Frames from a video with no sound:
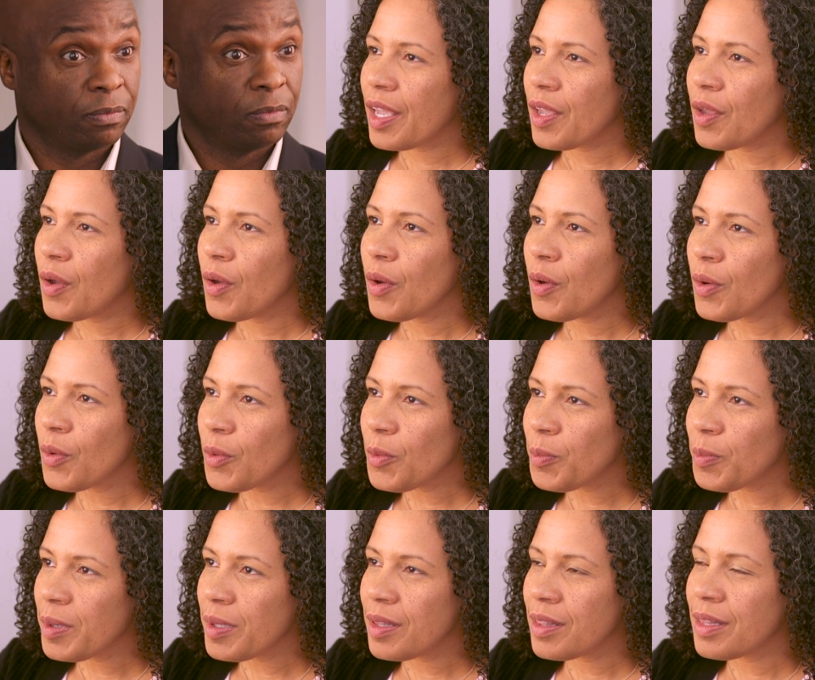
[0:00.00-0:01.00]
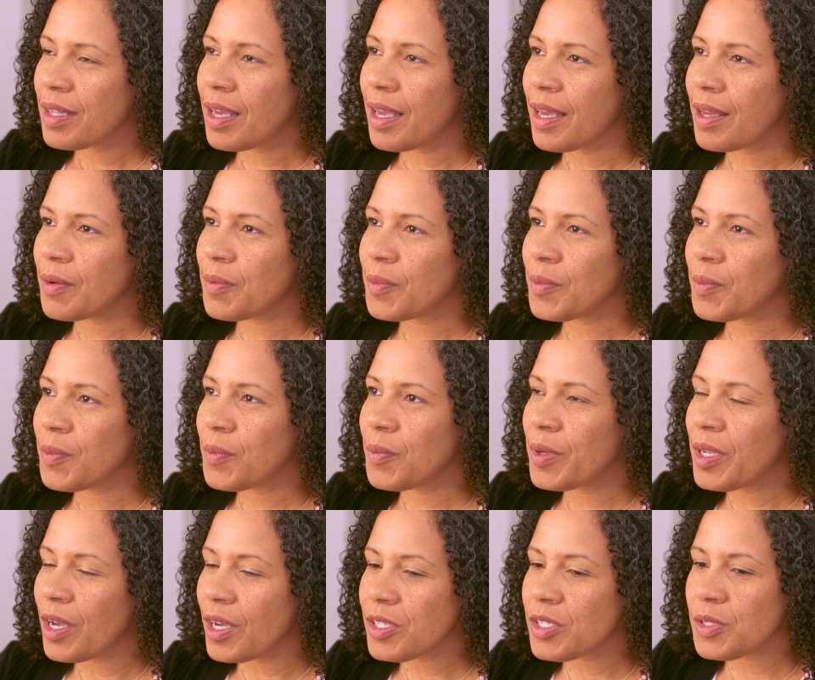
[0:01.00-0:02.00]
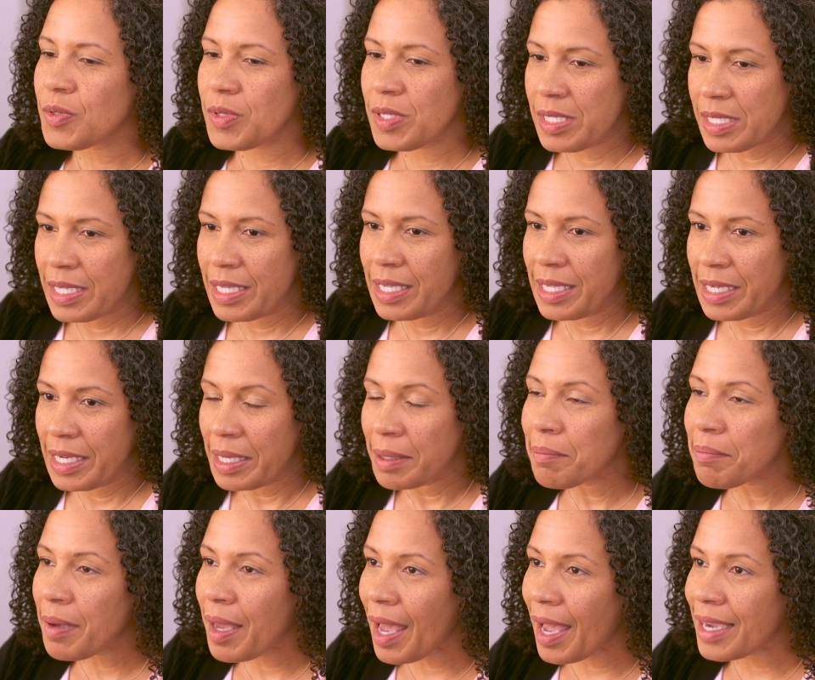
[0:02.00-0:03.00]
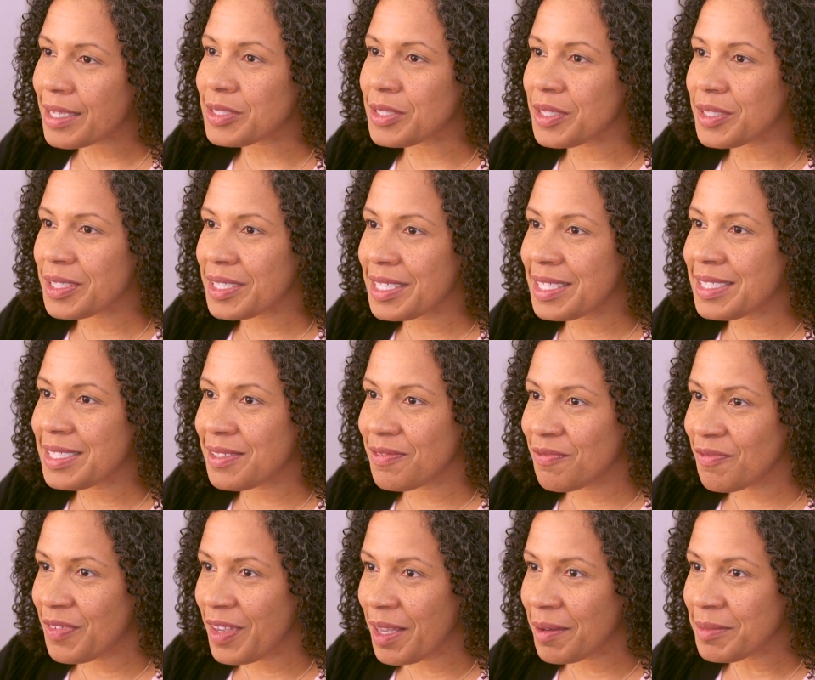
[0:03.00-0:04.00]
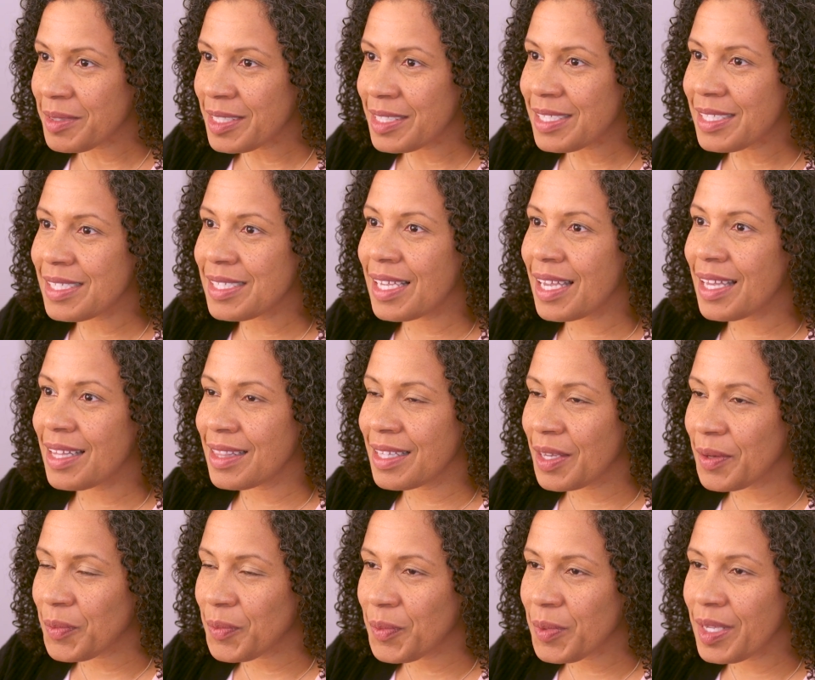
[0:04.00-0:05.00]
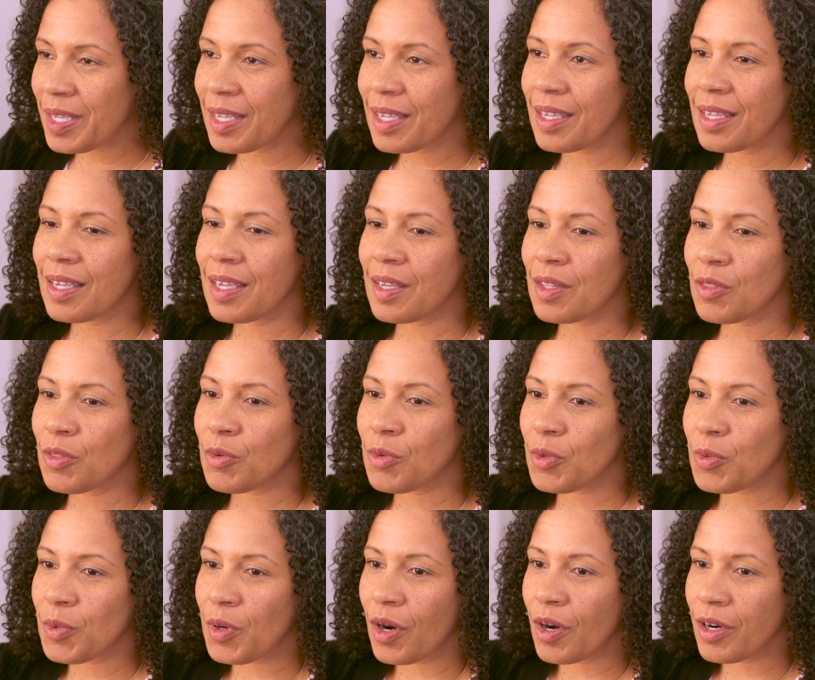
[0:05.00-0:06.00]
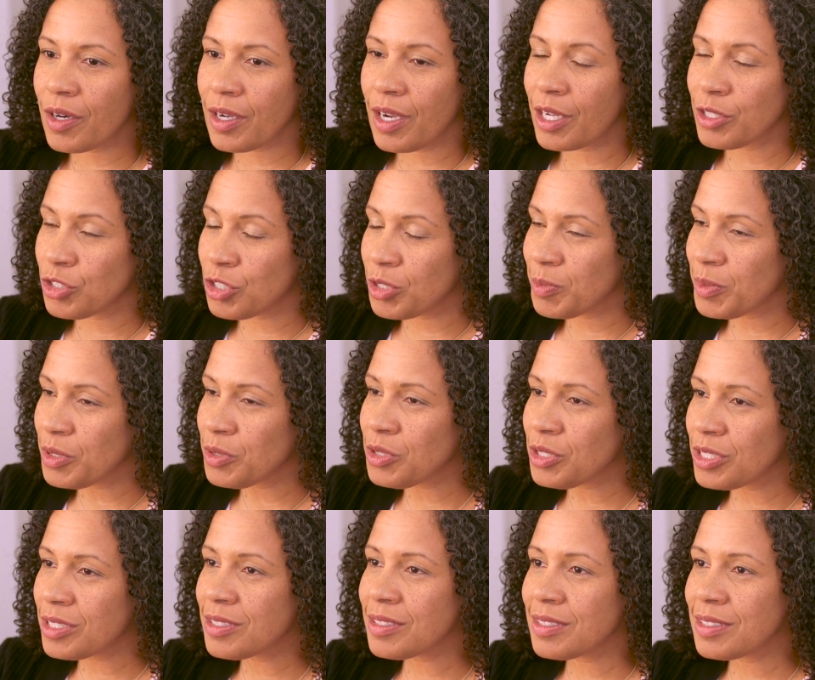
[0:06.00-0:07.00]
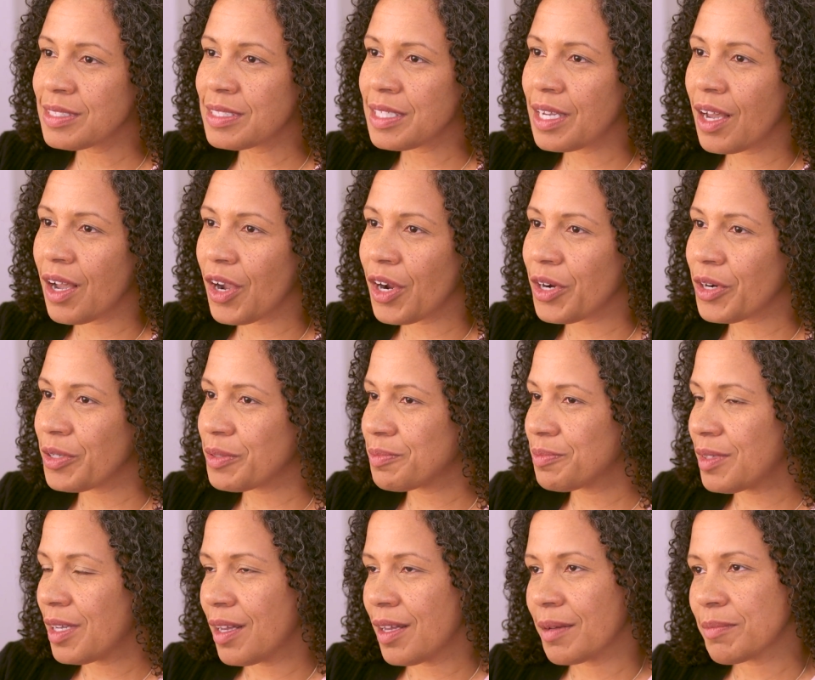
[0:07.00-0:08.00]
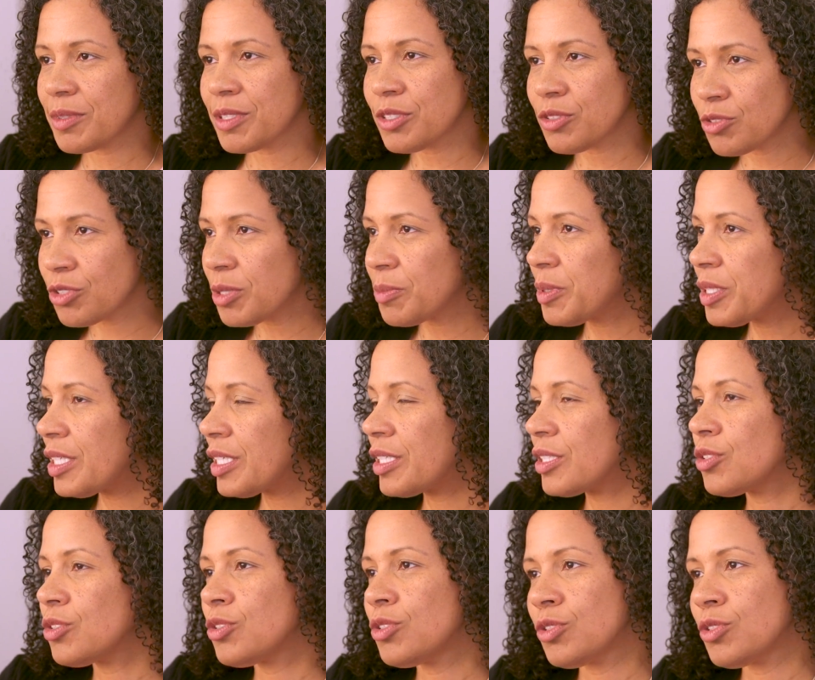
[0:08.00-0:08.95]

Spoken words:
I hope that we also see an impact on kids and families, and that we, through our contributions, are contributing